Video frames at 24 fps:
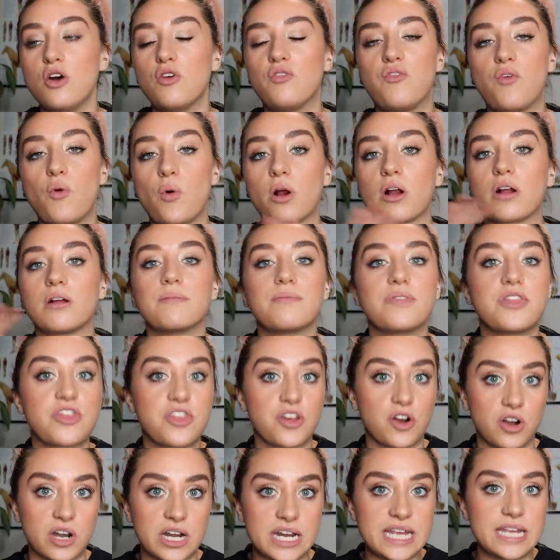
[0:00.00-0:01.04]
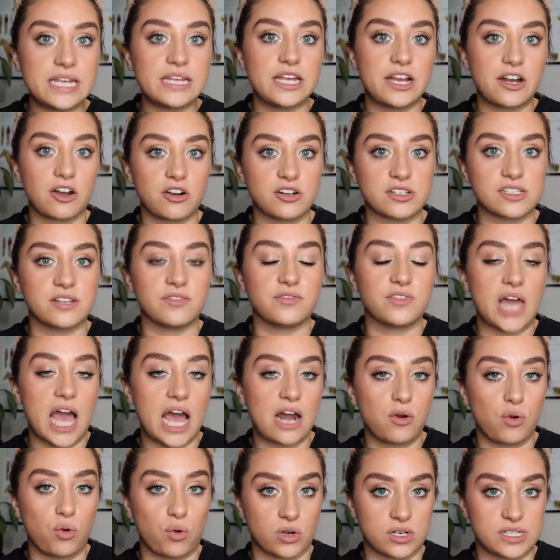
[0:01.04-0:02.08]
for 30 years of
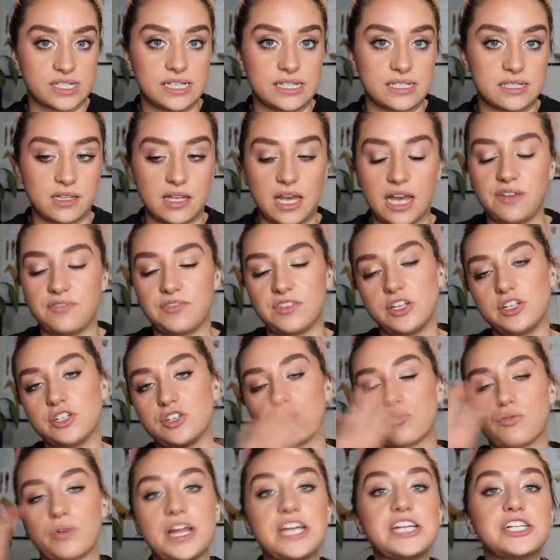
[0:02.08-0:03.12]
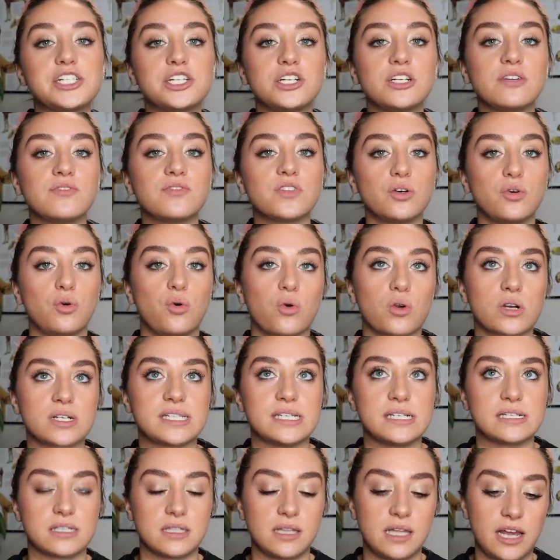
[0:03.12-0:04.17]
that horse's life, the duration of the
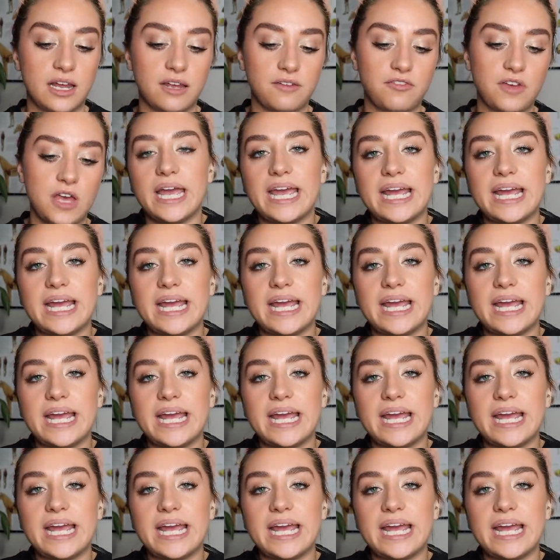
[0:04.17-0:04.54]
horse's life.